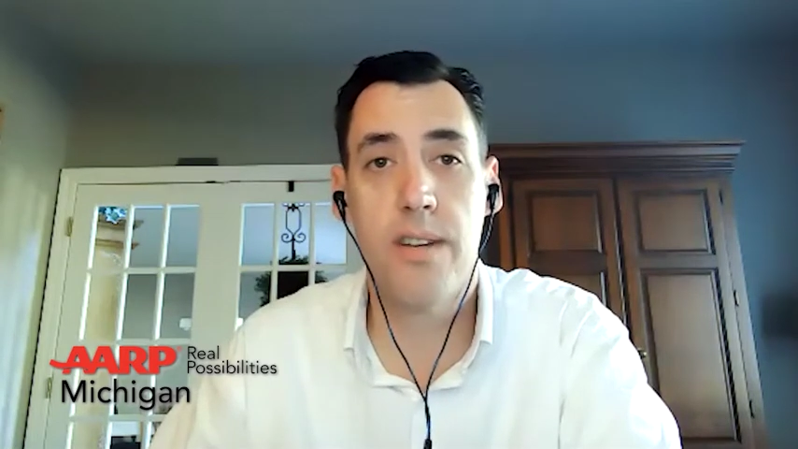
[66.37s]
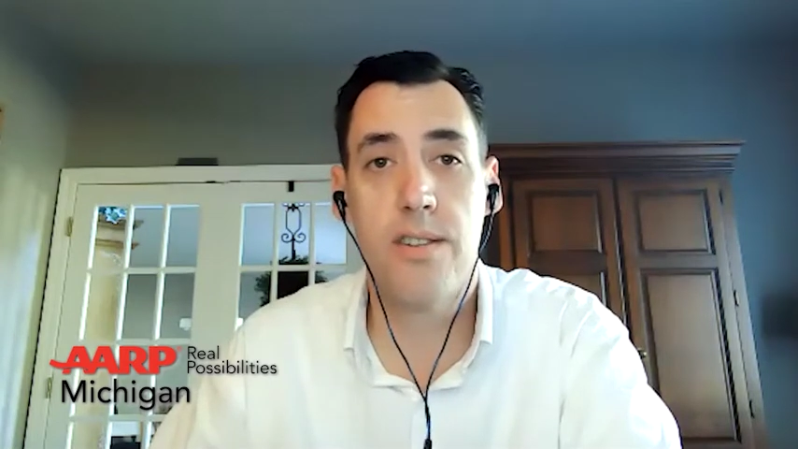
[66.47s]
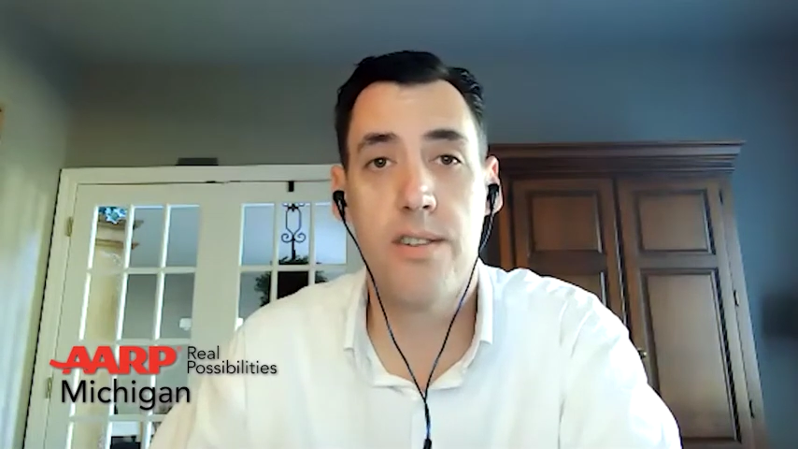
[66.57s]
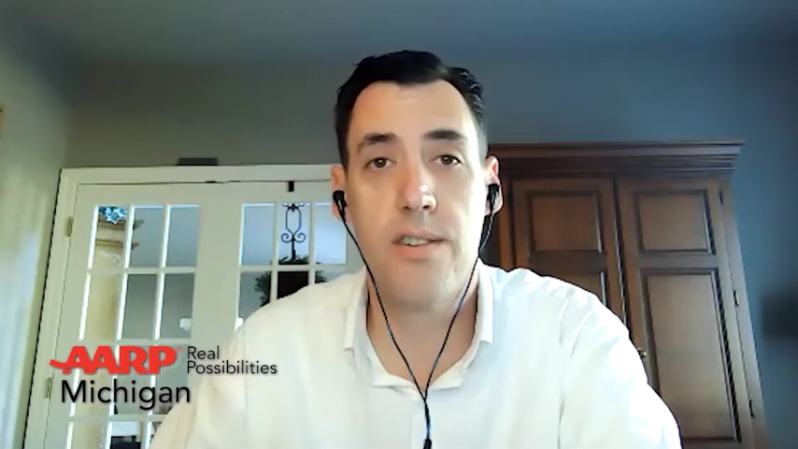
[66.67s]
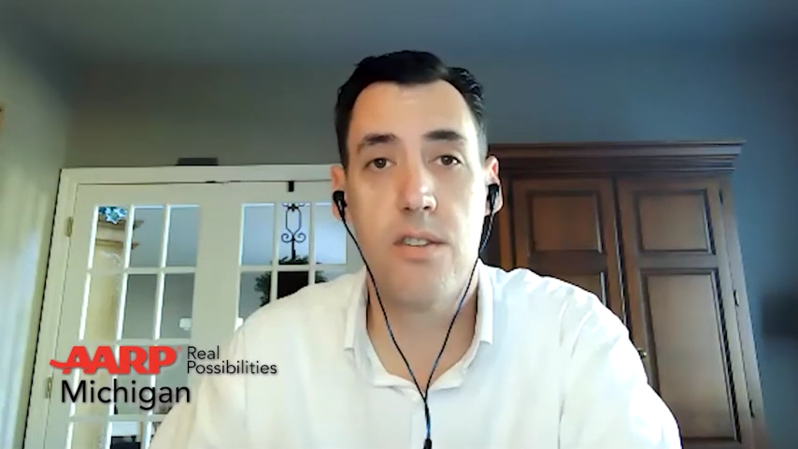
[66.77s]

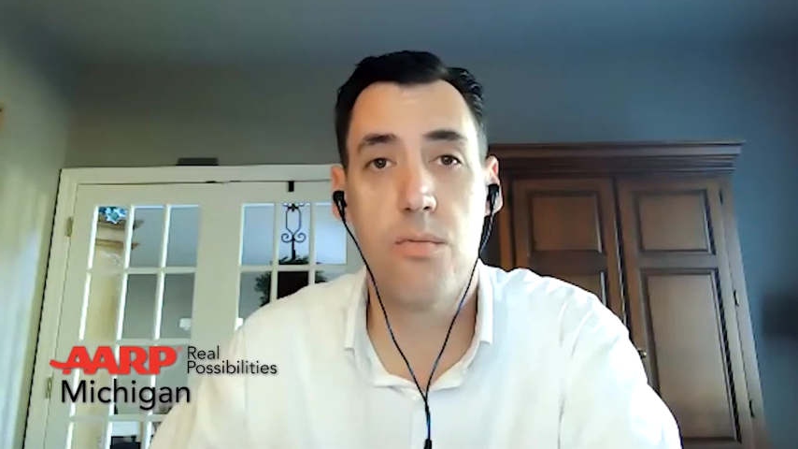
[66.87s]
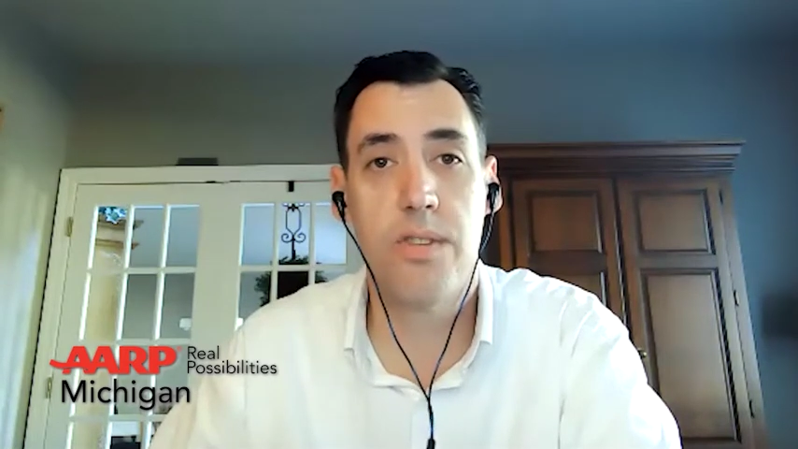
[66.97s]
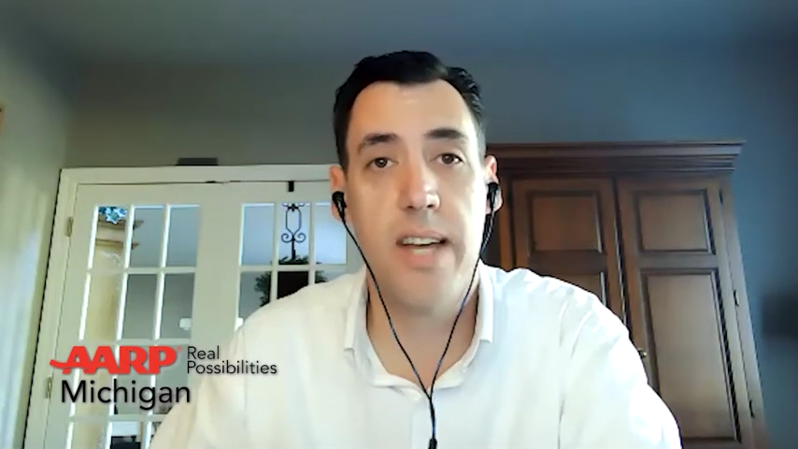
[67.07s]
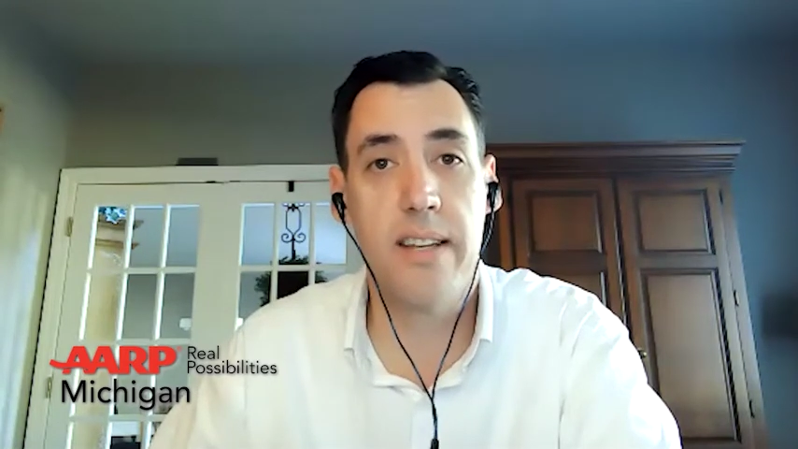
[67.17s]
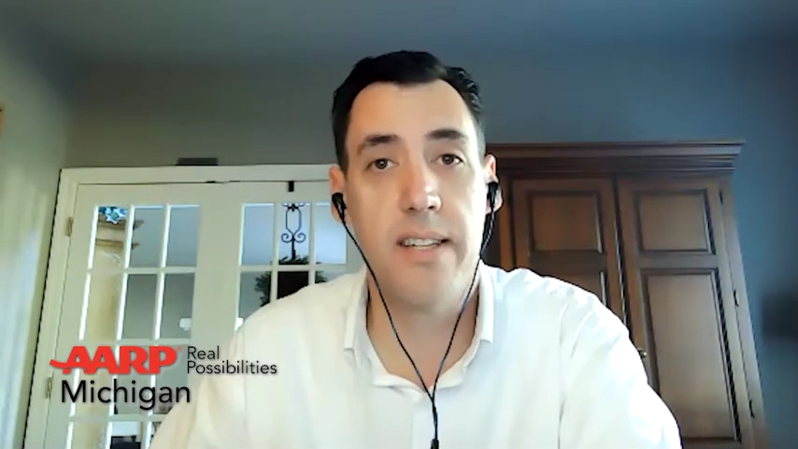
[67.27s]
assistance with
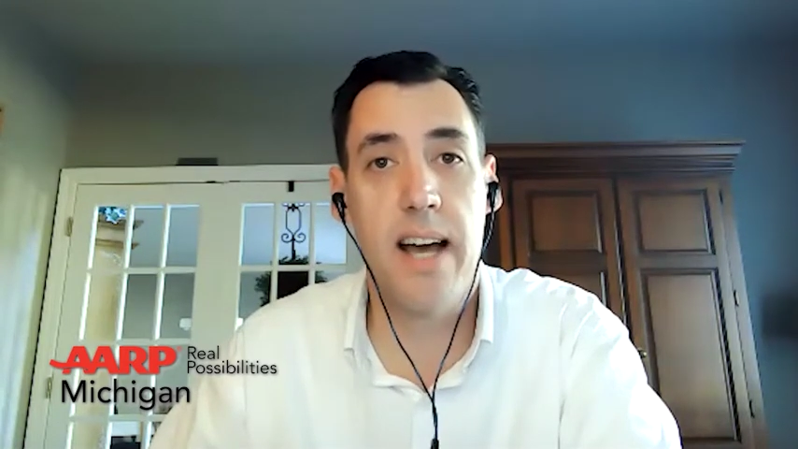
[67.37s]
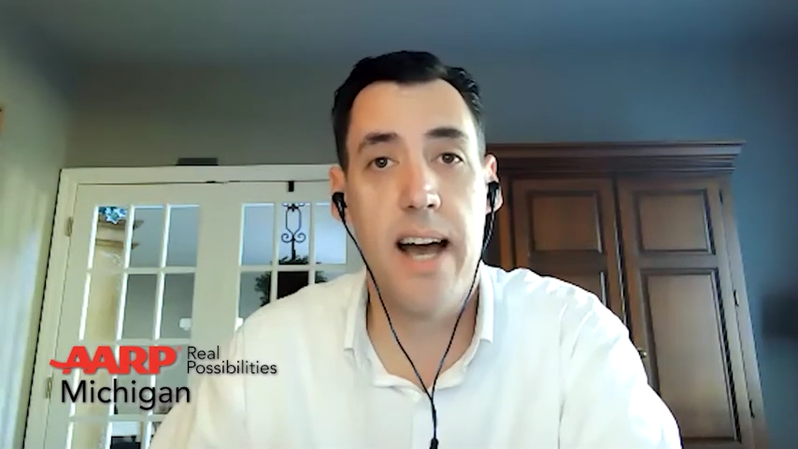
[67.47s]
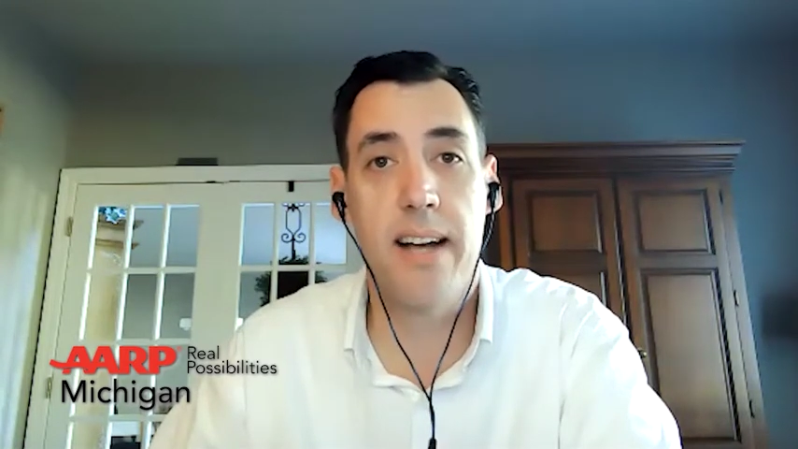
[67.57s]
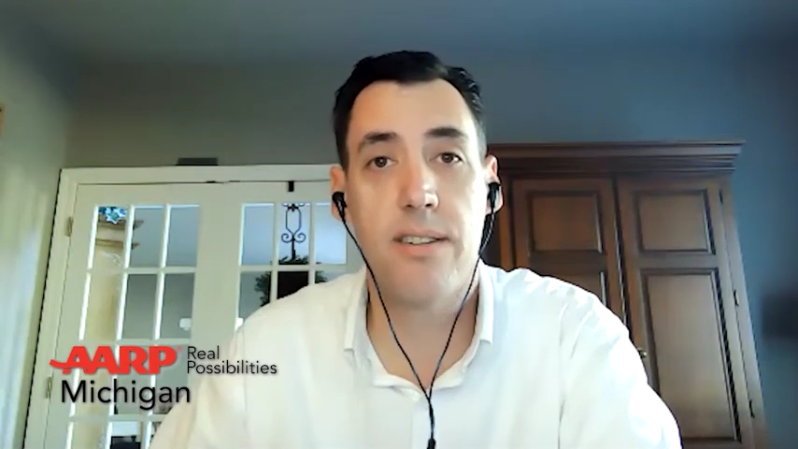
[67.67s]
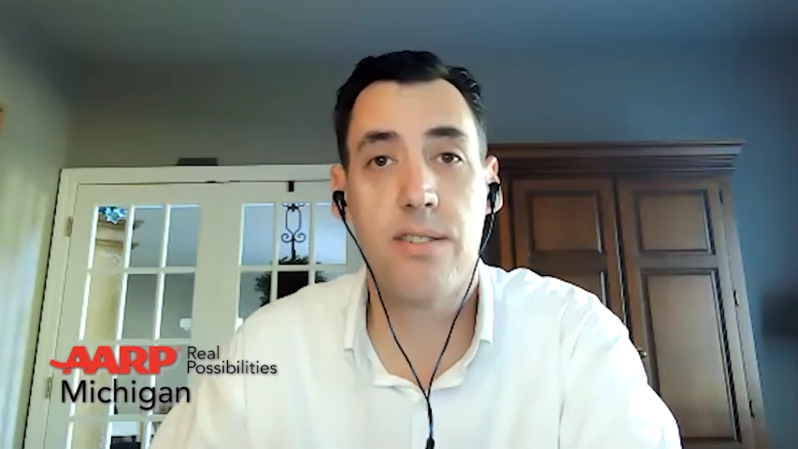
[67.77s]
daily
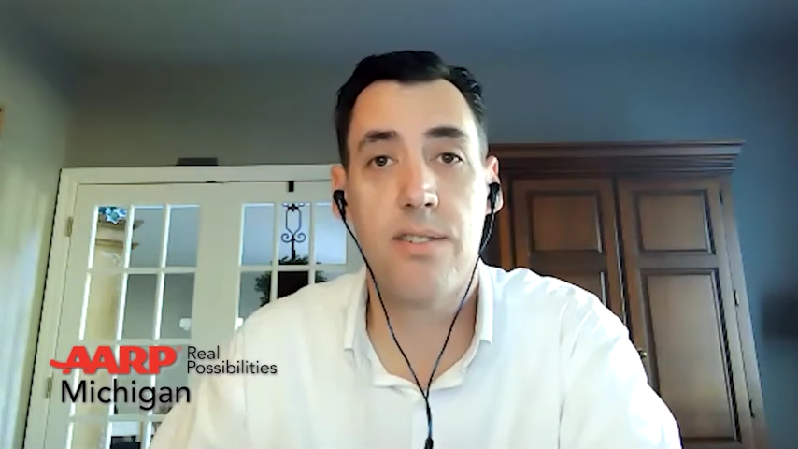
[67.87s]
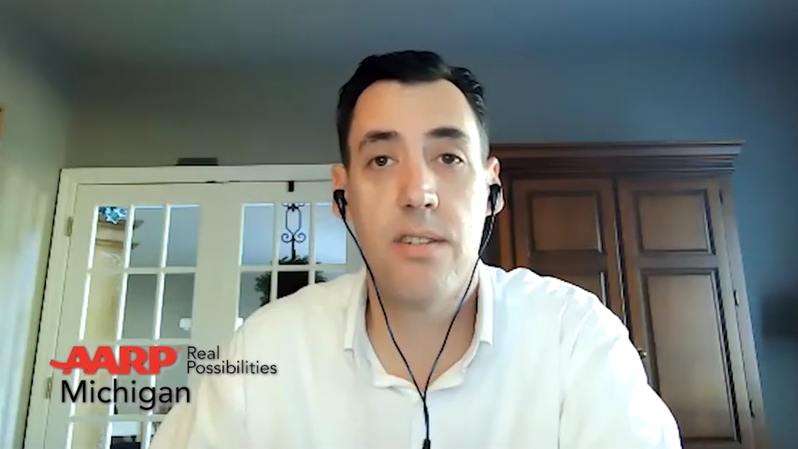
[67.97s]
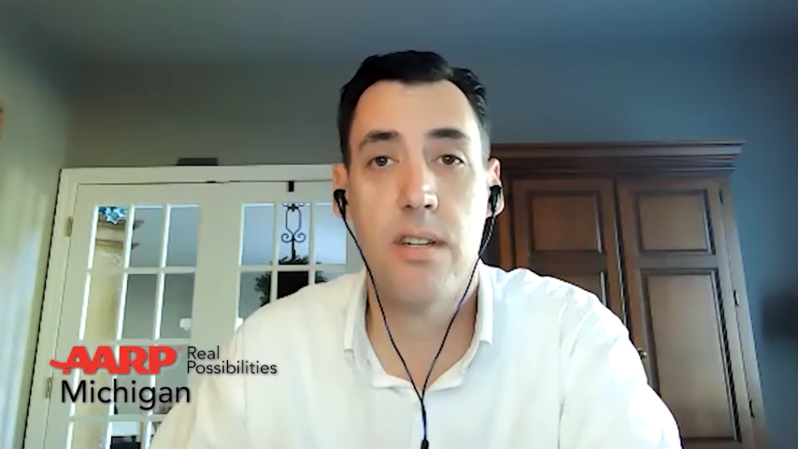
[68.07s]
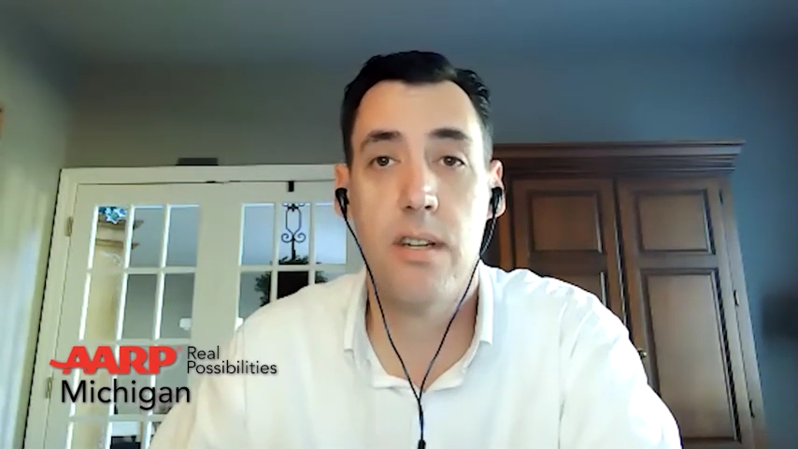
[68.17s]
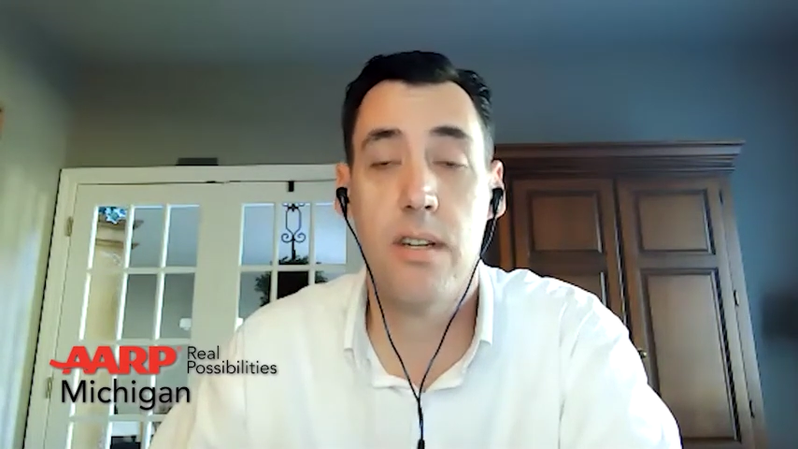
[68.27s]
tasks.